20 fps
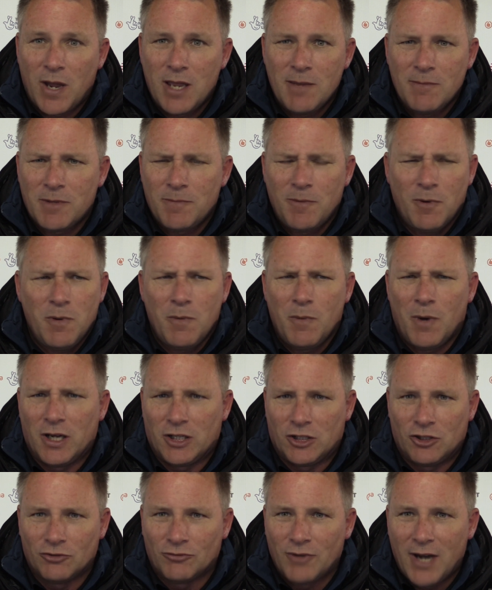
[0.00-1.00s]
Weymouth. But we
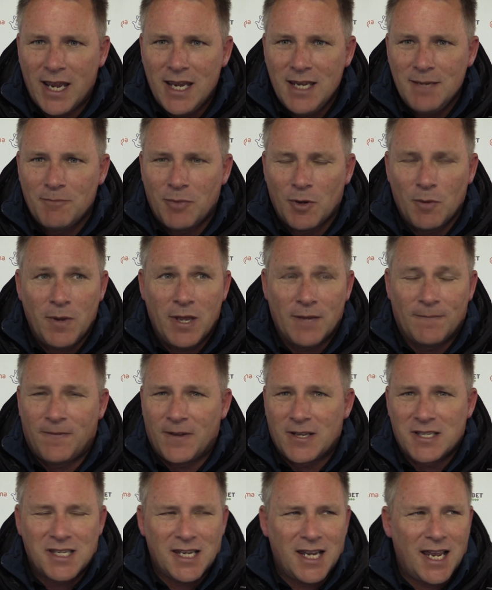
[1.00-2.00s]
weren't great, but we had
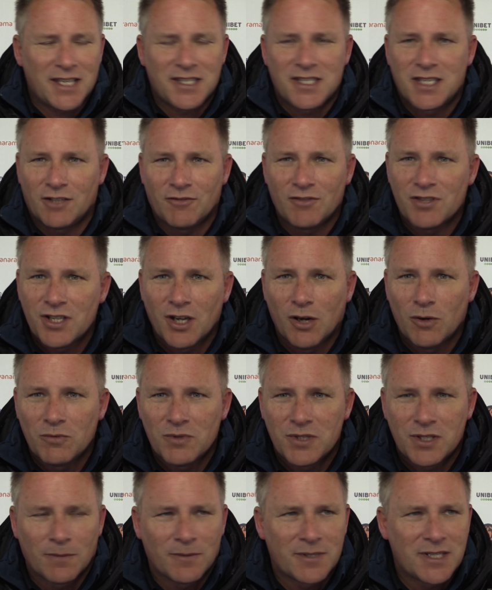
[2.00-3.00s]
fantastic
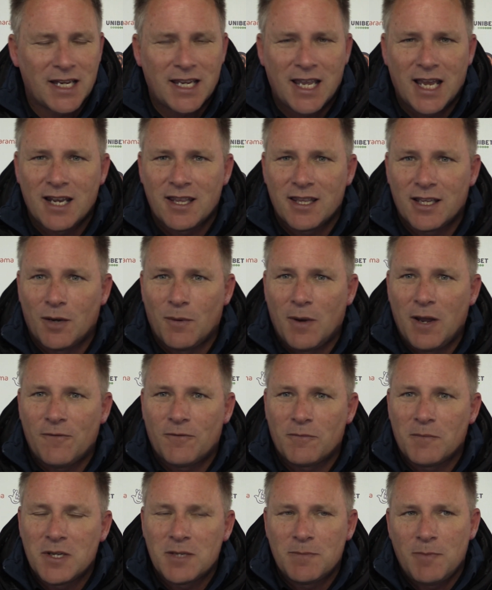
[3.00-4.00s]
results. Don't want to take anything away
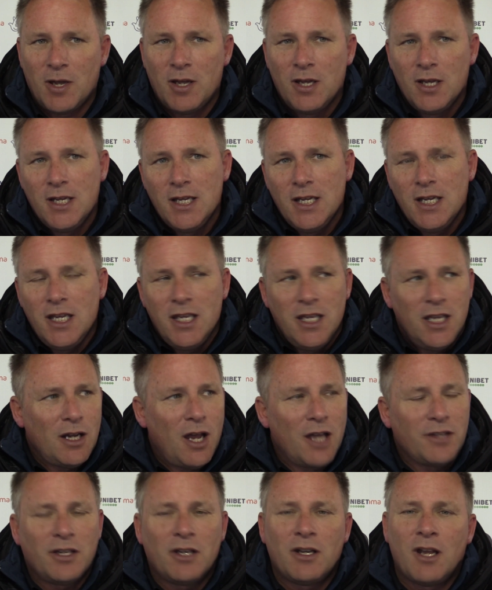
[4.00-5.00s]
from us, but
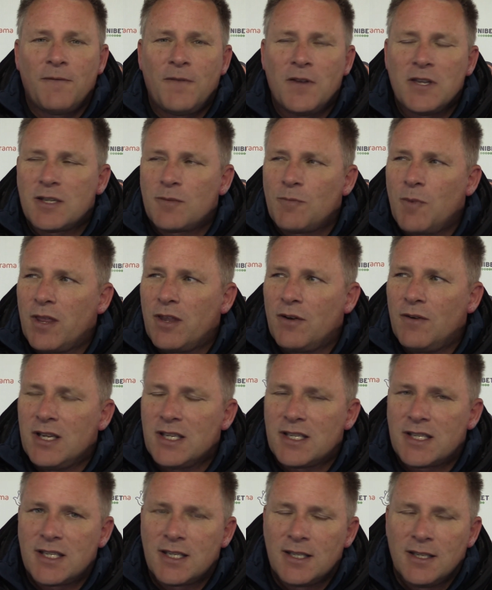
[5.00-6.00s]
I don't know if whether
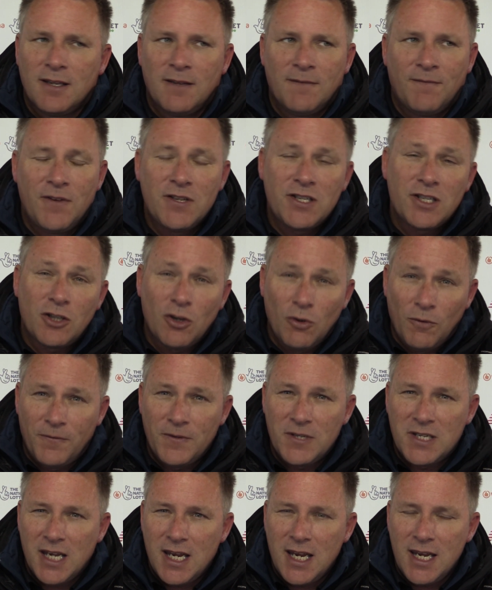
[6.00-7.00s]
it's physical
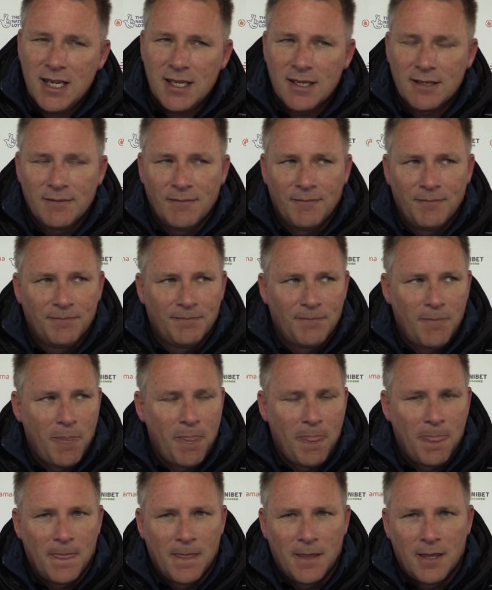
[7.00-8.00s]
fatigue.
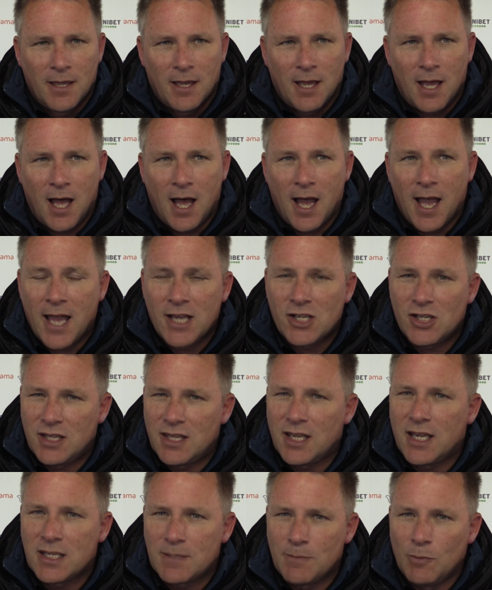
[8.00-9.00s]
I actually
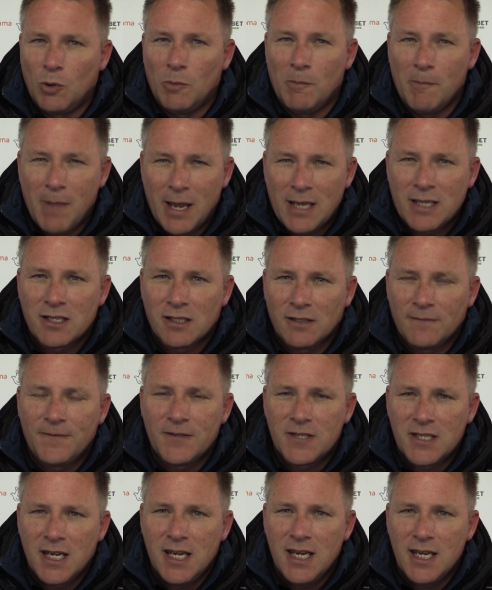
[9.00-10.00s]
think it's more mental
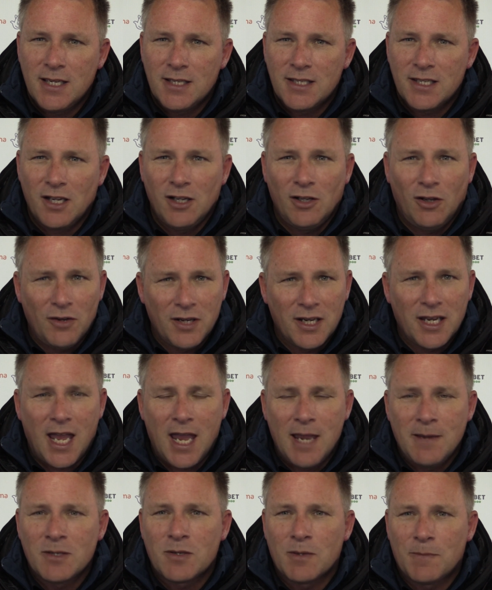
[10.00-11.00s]
fatigue. It's a lot of
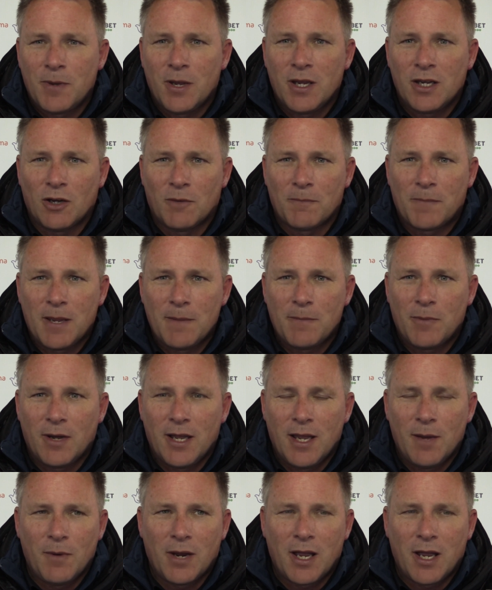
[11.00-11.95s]
games we're putting on people here.